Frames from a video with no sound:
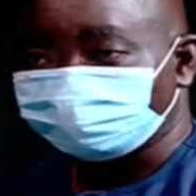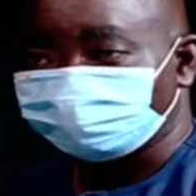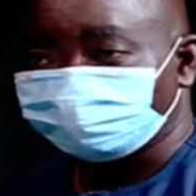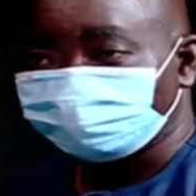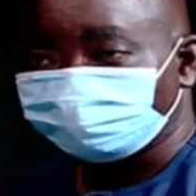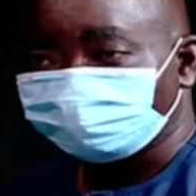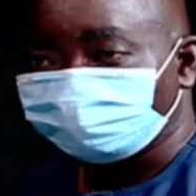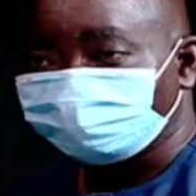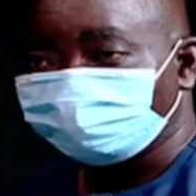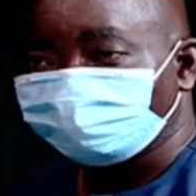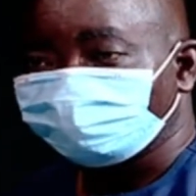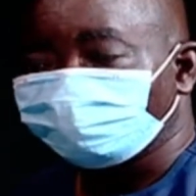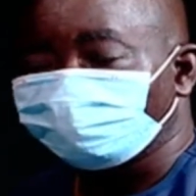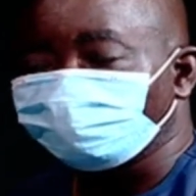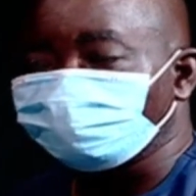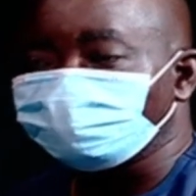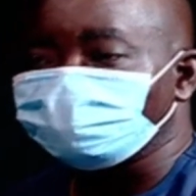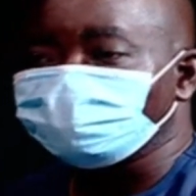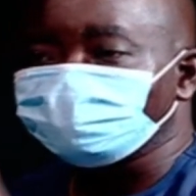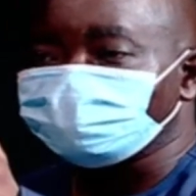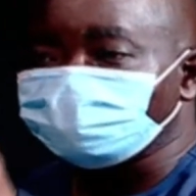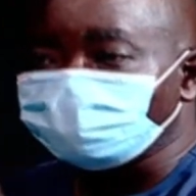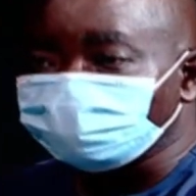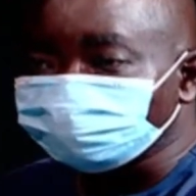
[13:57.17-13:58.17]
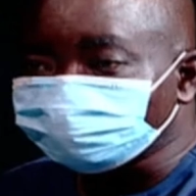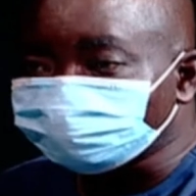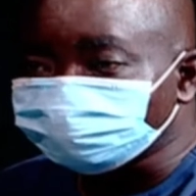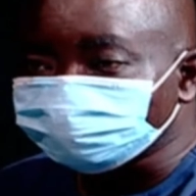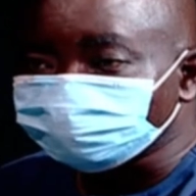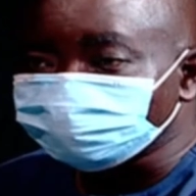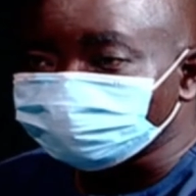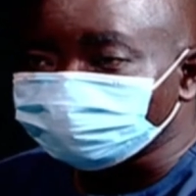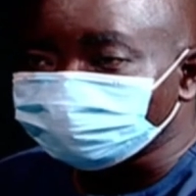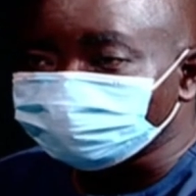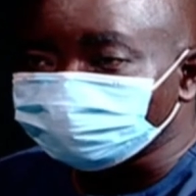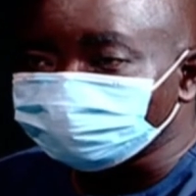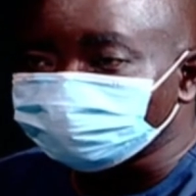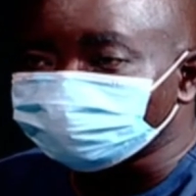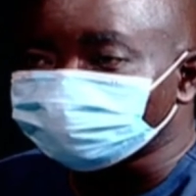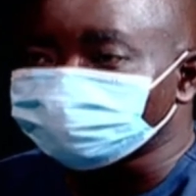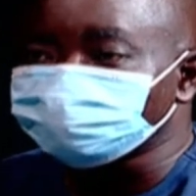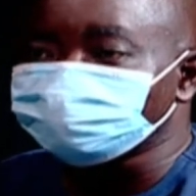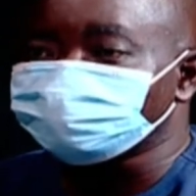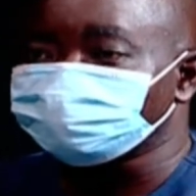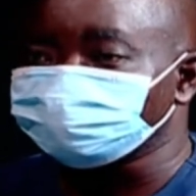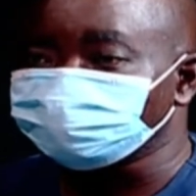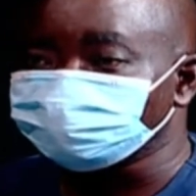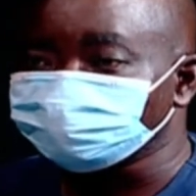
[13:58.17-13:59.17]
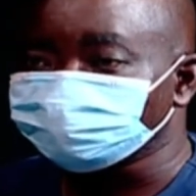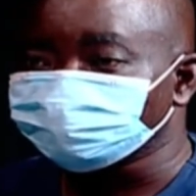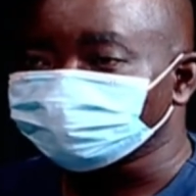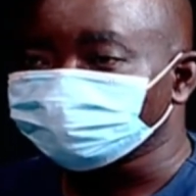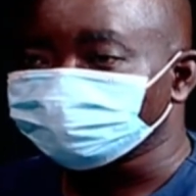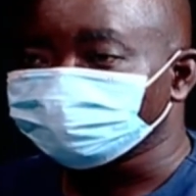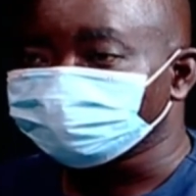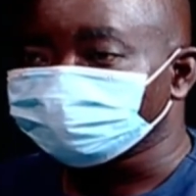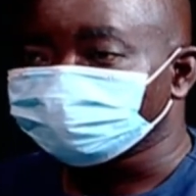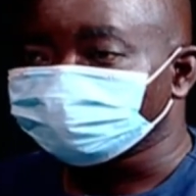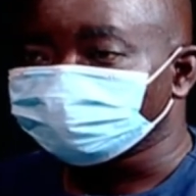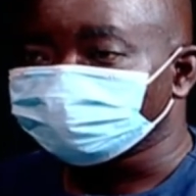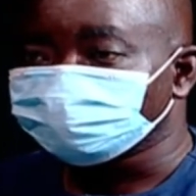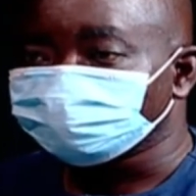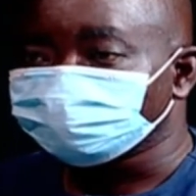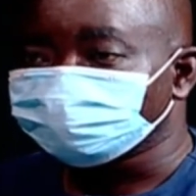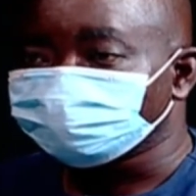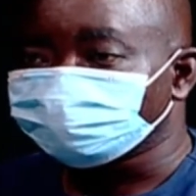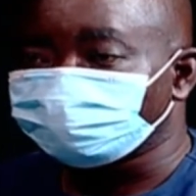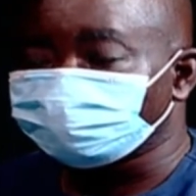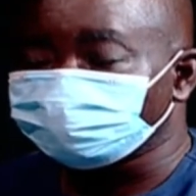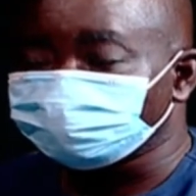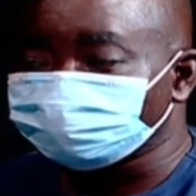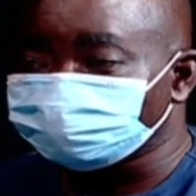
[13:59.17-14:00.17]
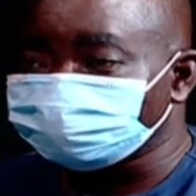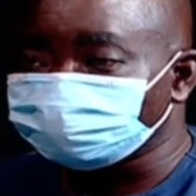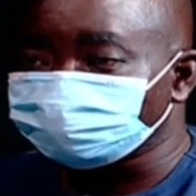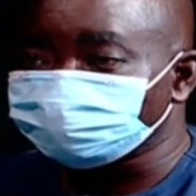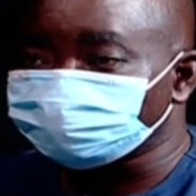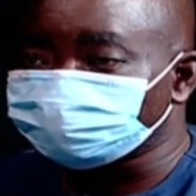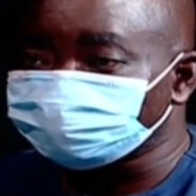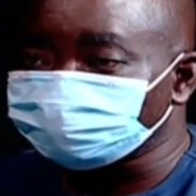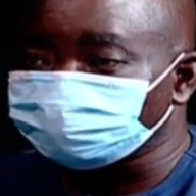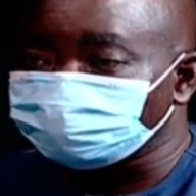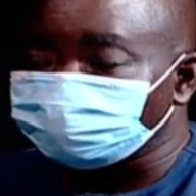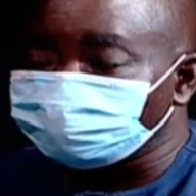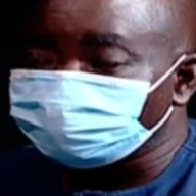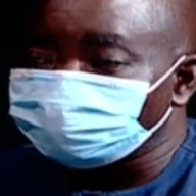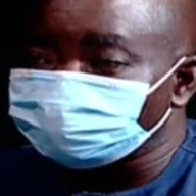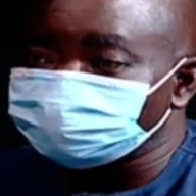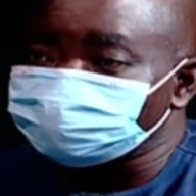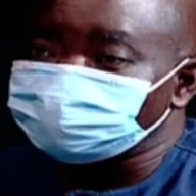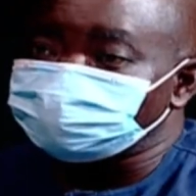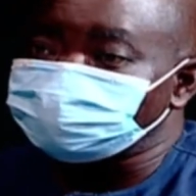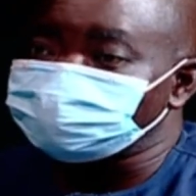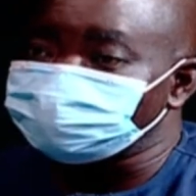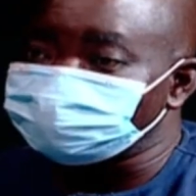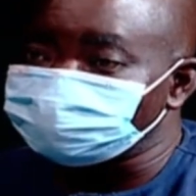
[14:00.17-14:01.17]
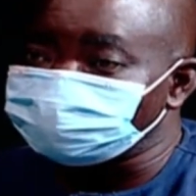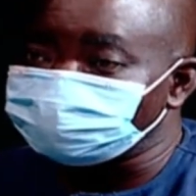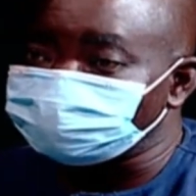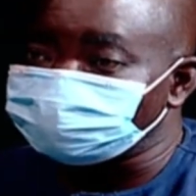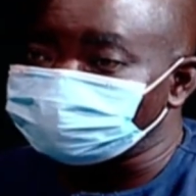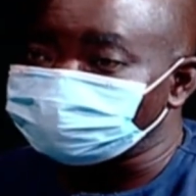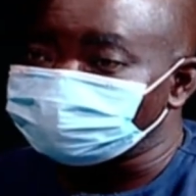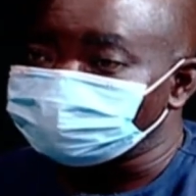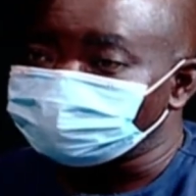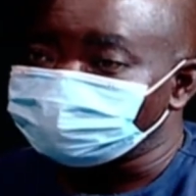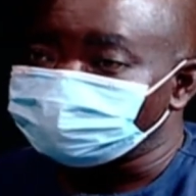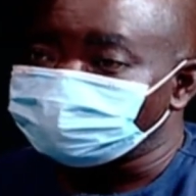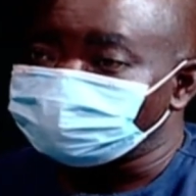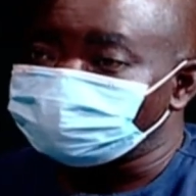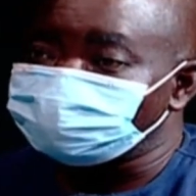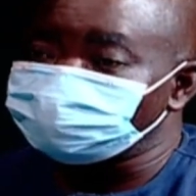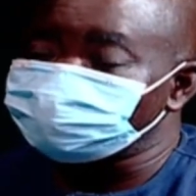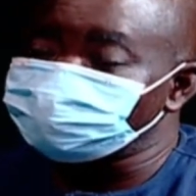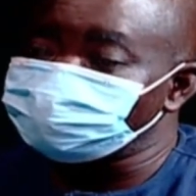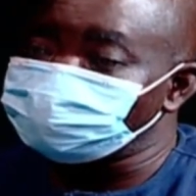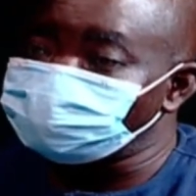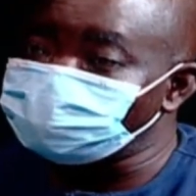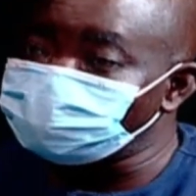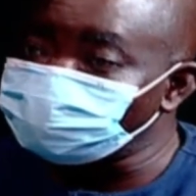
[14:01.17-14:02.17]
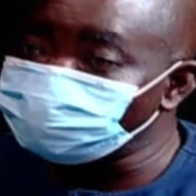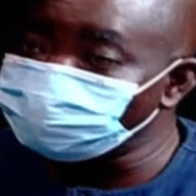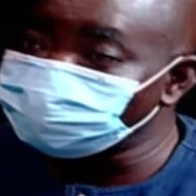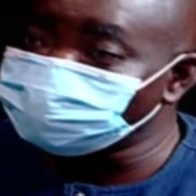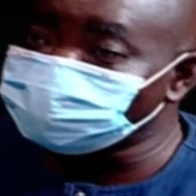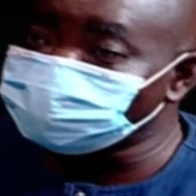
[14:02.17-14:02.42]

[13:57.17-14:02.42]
Mm. Mm-hmm. We engage ECG, for instance, to give us an idea as to how we